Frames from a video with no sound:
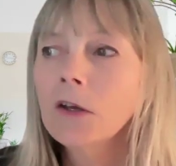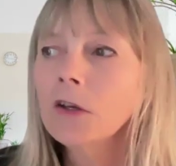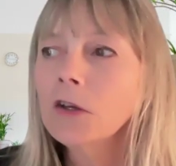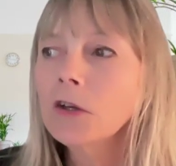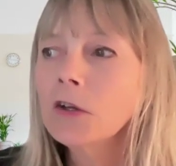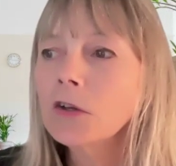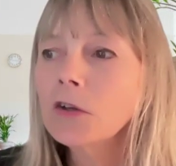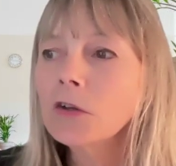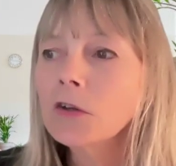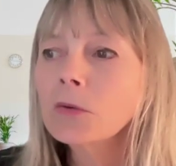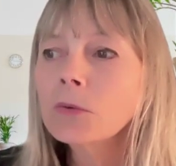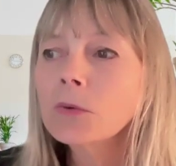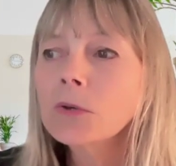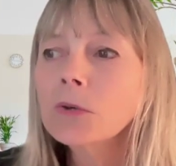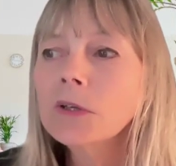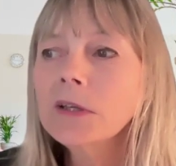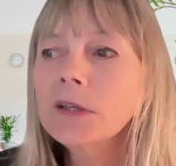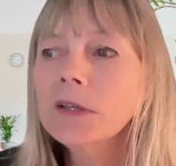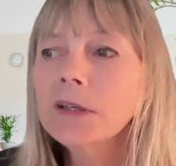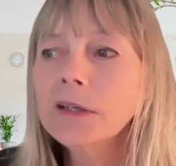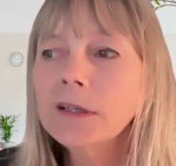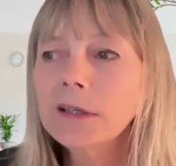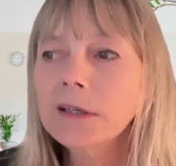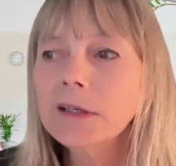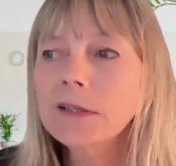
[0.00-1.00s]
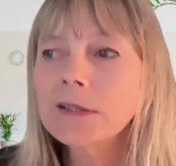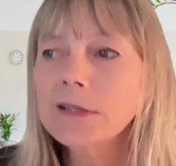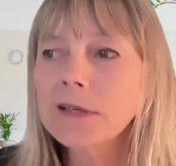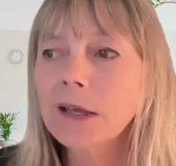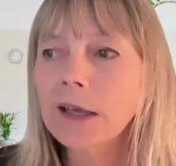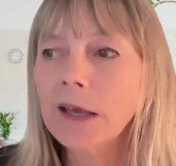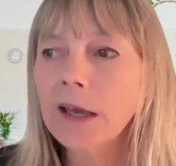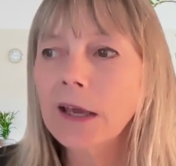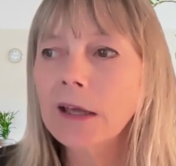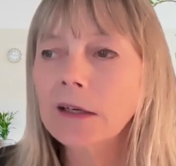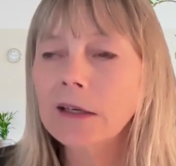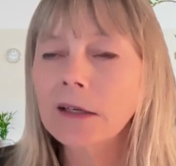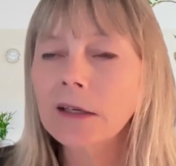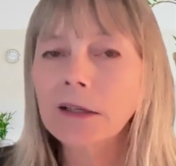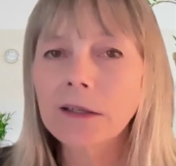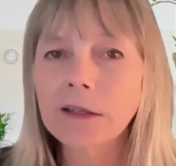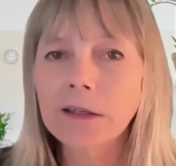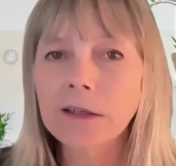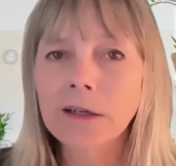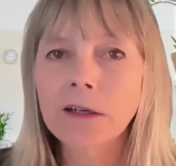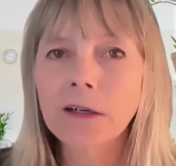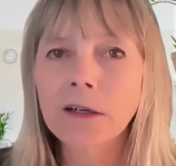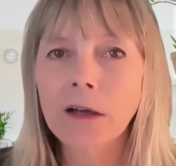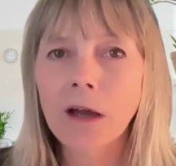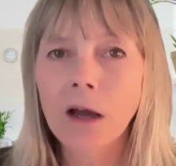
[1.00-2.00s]
you really need to get
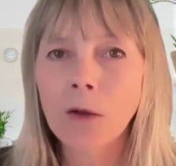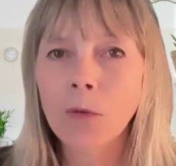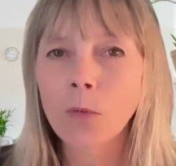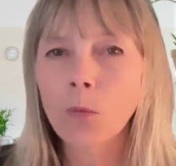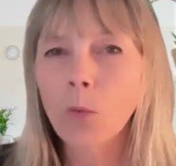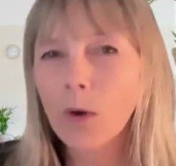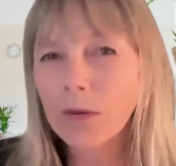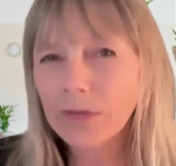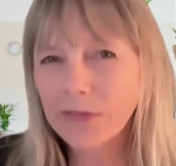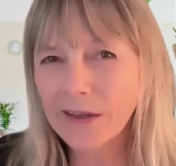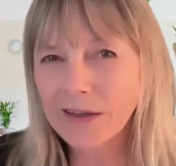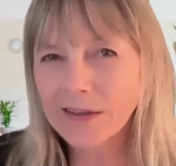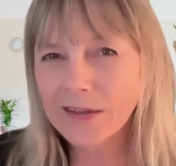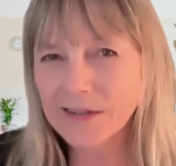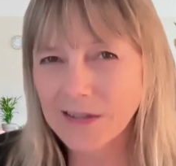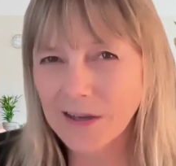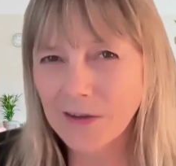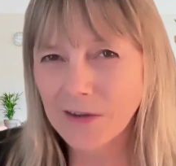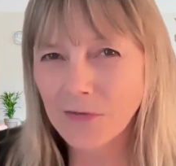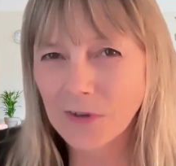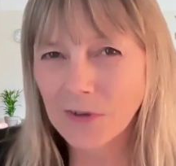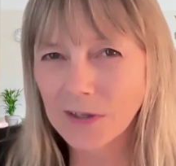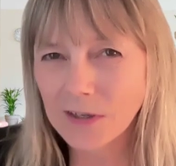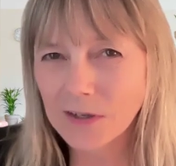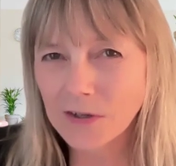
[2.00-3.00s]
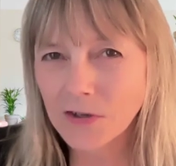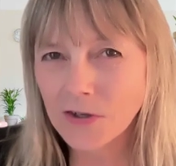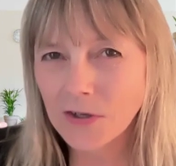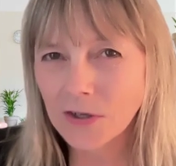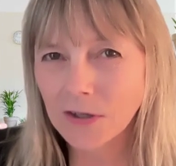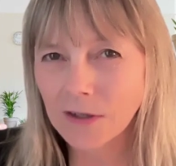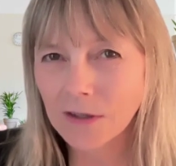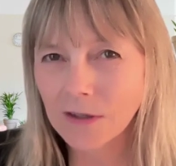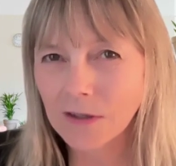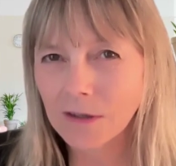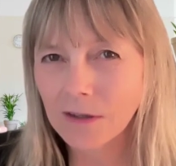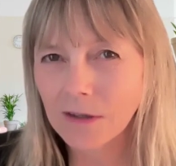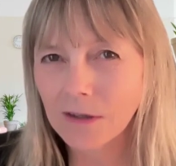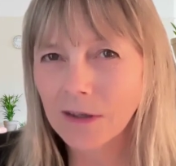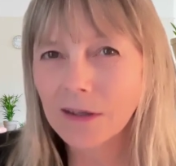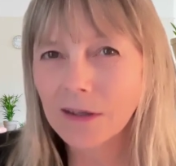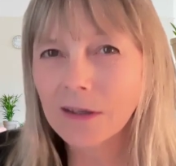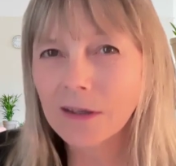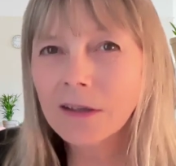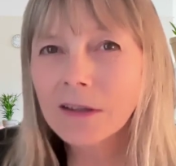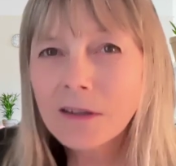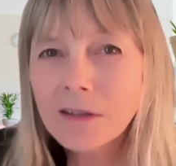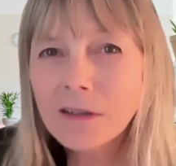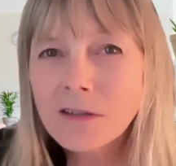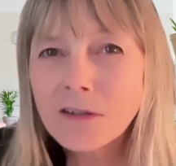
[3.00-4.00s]
clear on what that definition
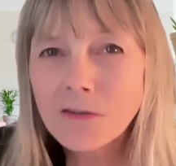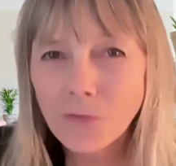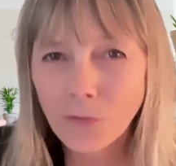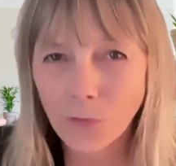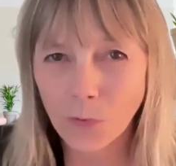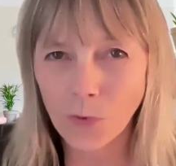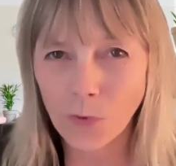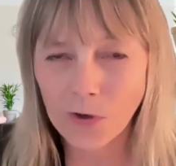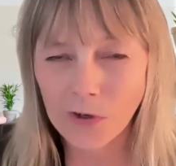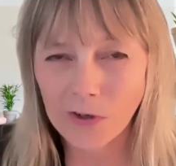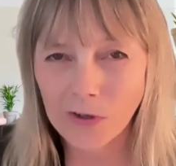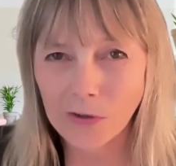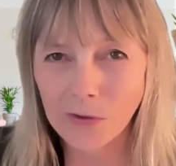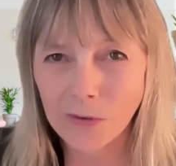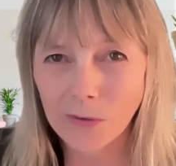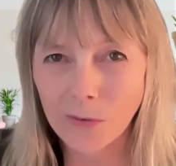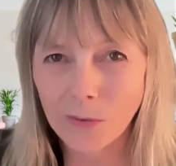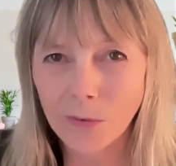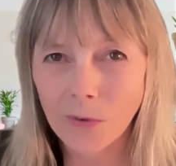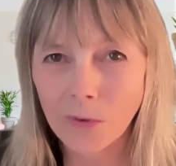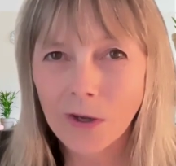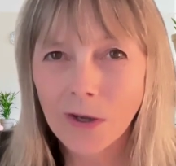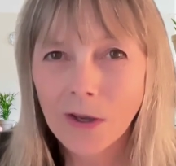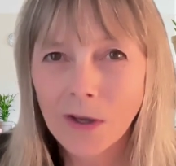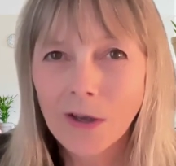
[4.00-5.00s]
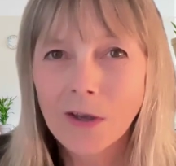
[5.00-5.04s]
is for you.